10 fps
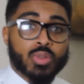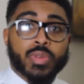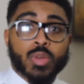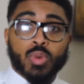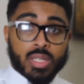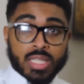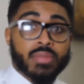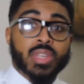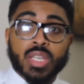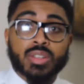if he worked
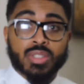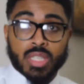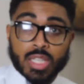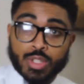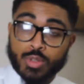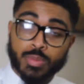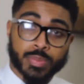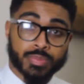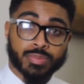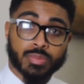seven years to get you.
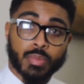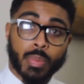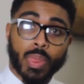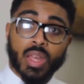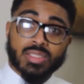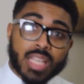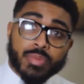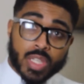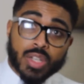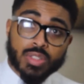
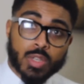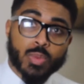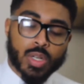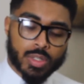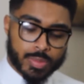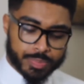Seven years he worked.